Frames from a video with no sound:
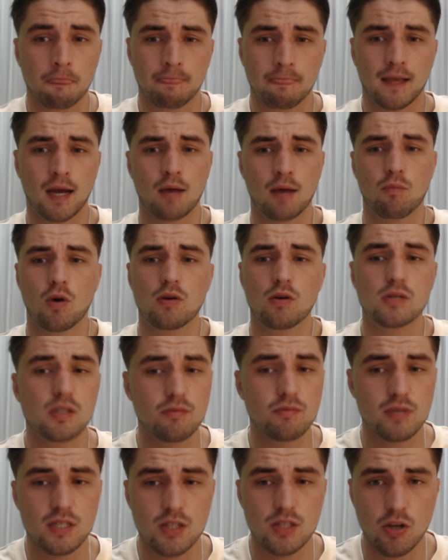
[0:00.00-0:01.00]
And whilst
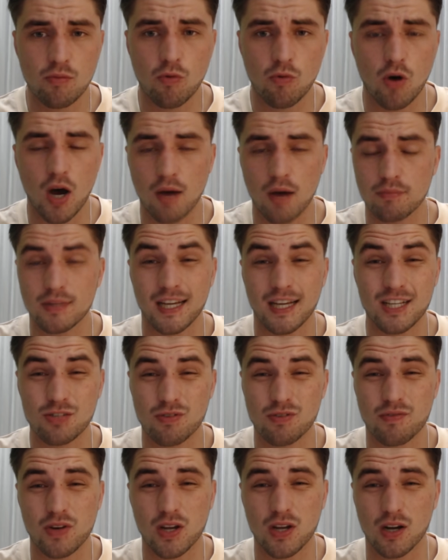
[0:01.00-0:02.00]
there is no more updates
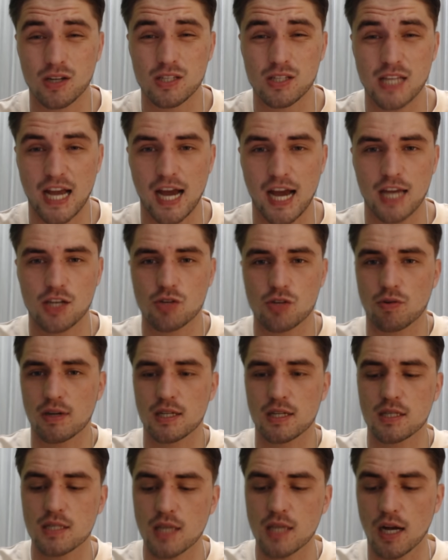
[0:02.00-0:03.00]
with regards to Andre
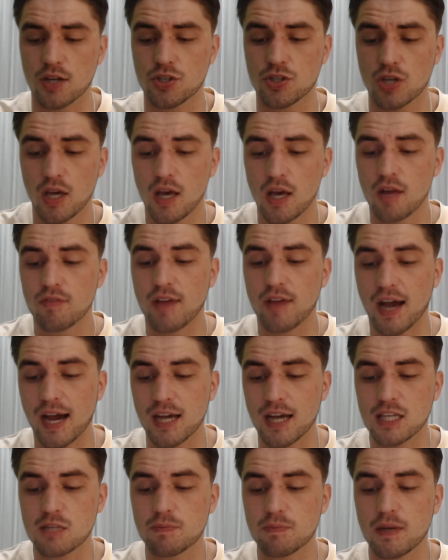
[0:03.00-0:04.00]
as such, there
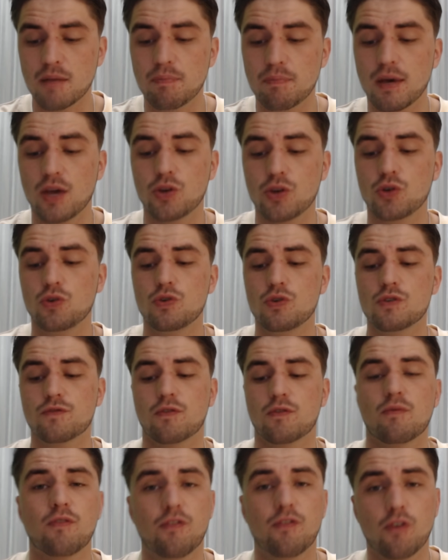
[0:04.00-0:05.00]
has been a bit of news
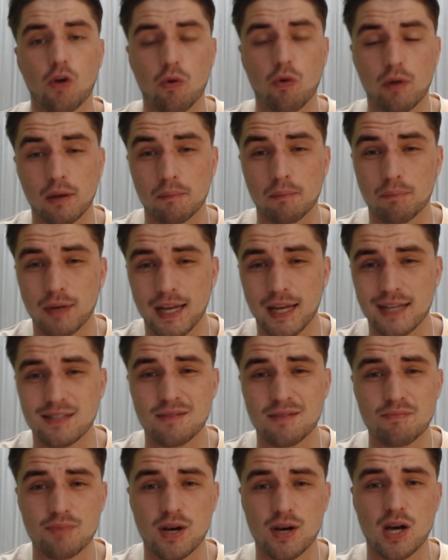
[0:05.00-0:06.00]
from Florian
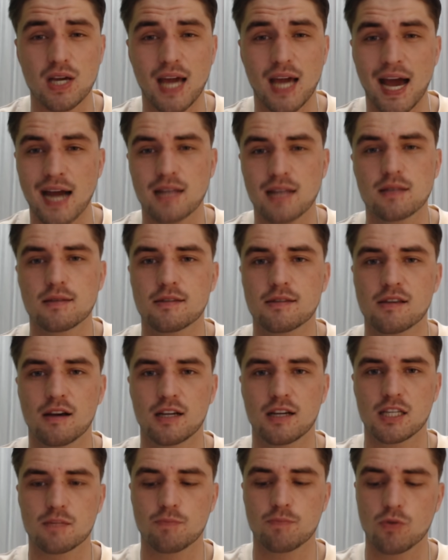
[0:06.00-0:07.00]
Plettenberg and Sky
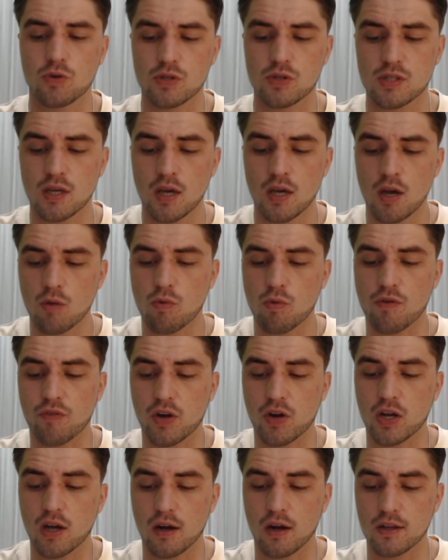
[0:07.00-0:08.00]
Sports with
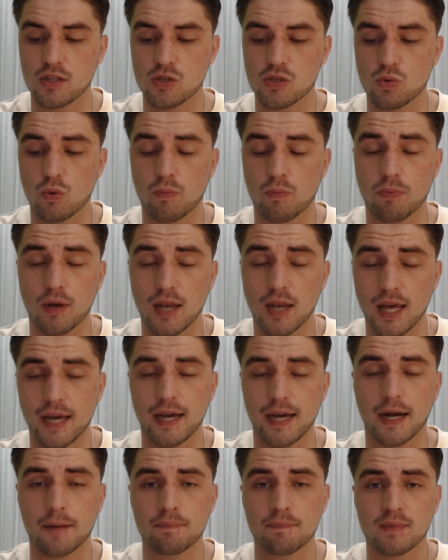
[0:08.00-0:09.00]
regards to a
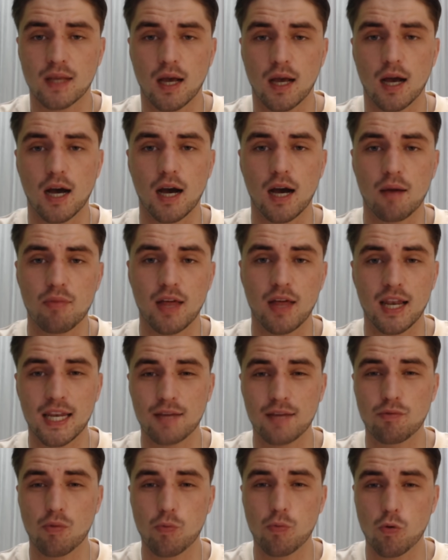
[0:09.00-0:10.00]
player that
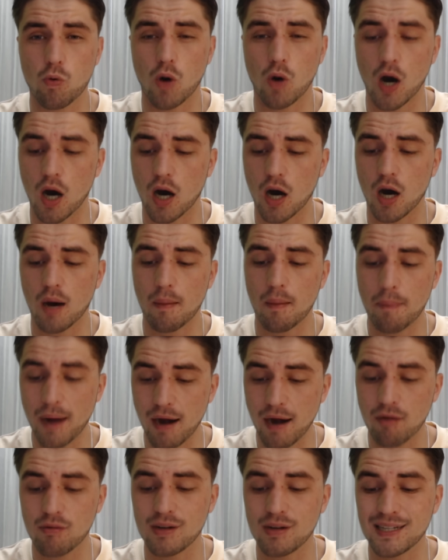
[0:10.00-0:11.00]
Liverpool are
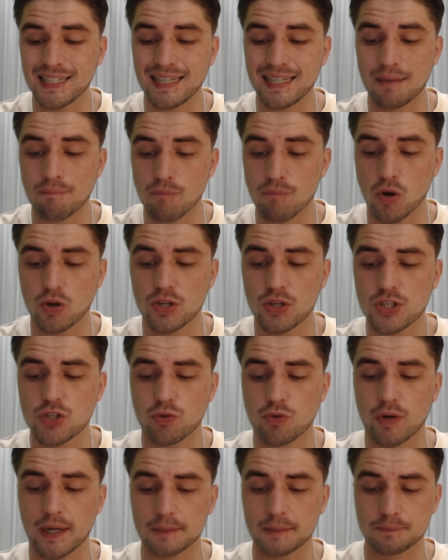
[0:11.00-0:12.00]
apparently
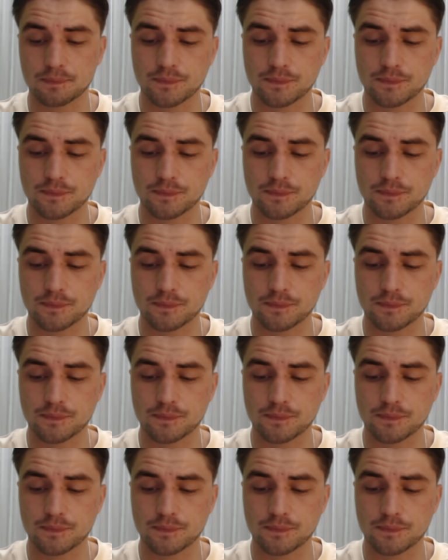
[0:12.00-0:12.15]
monitoring.